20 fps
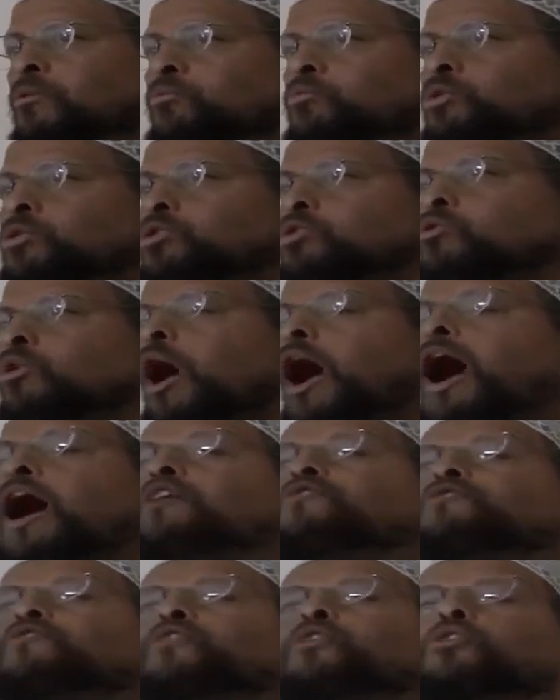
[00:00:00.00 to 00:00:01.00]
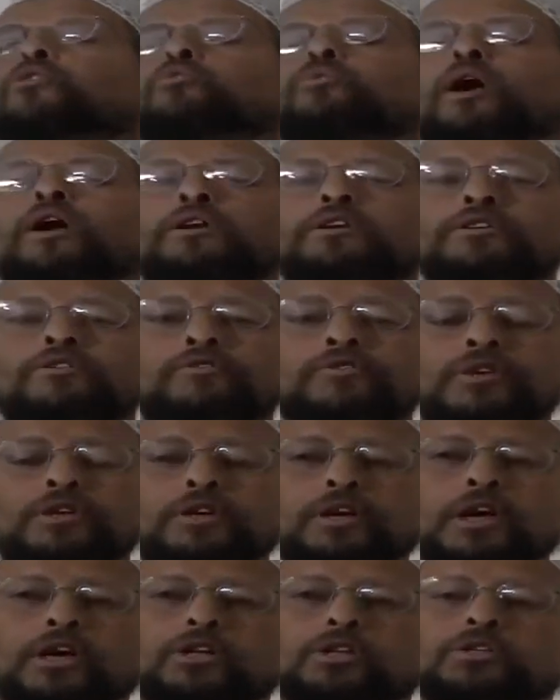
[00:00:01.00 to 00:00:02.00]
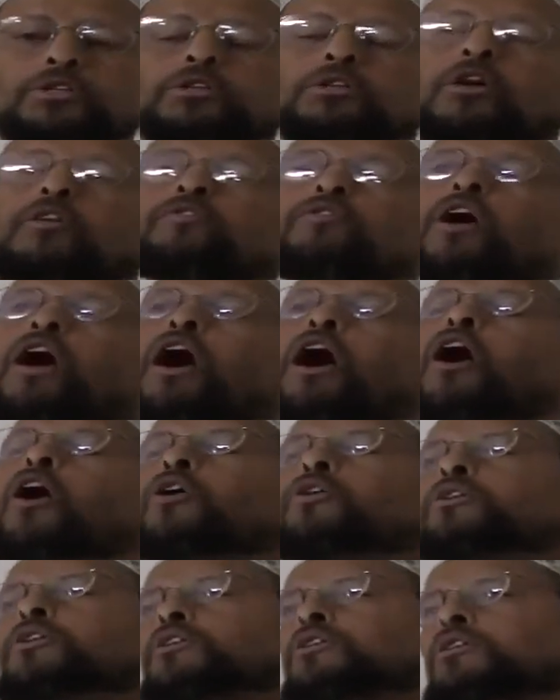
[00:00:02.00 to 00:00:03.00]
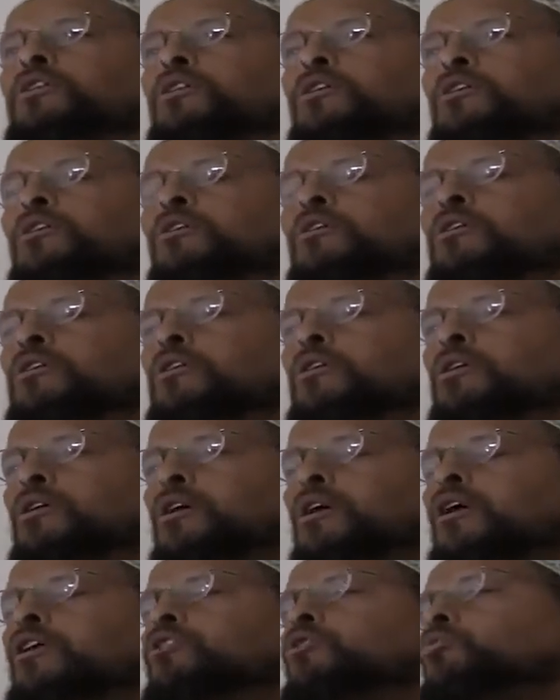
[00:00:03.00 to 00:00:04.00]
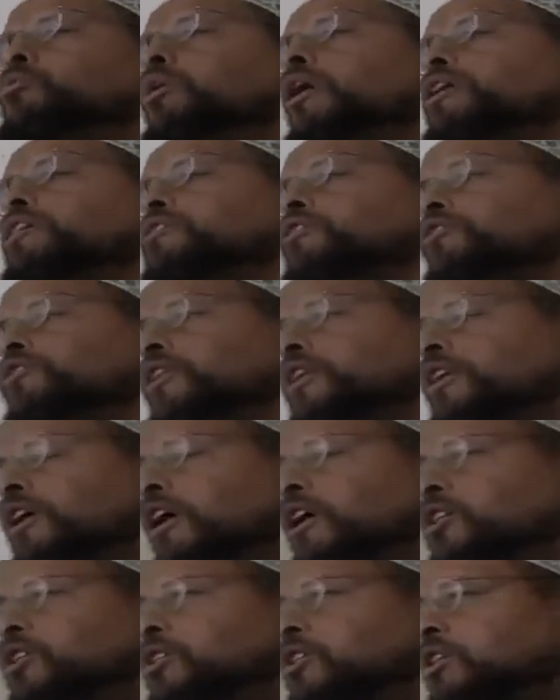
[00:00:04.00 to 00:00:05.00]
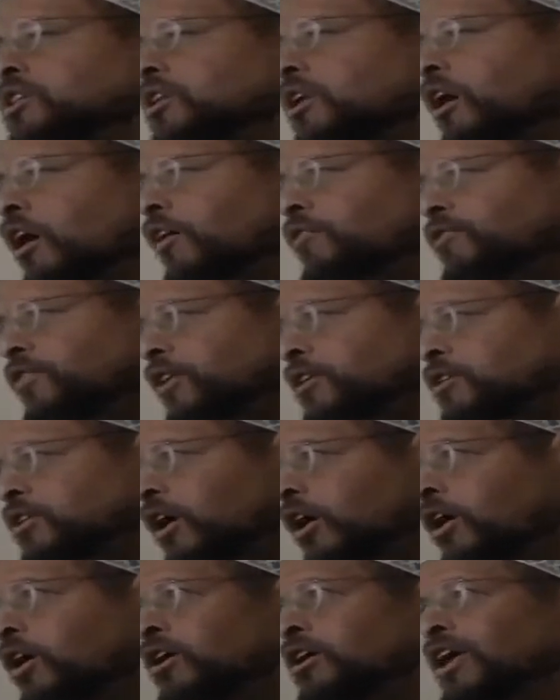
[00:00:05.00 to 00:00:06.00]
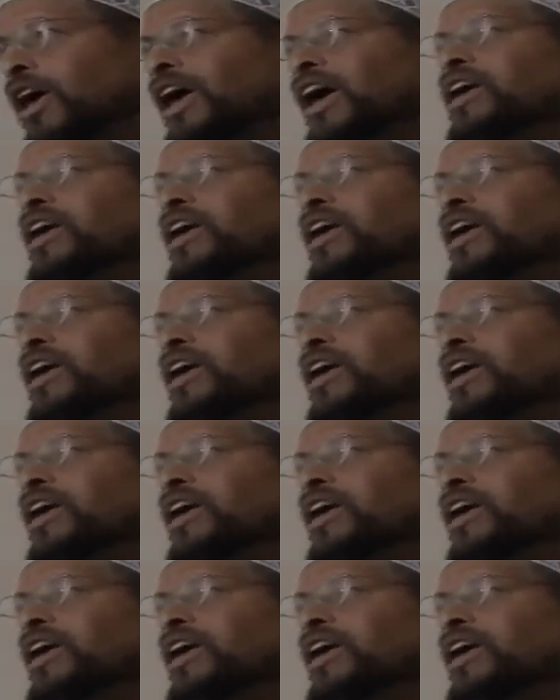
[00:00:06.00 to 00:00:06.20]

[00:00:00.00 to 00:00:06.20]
We strive for the rectification of the heart and the rectification of the tongue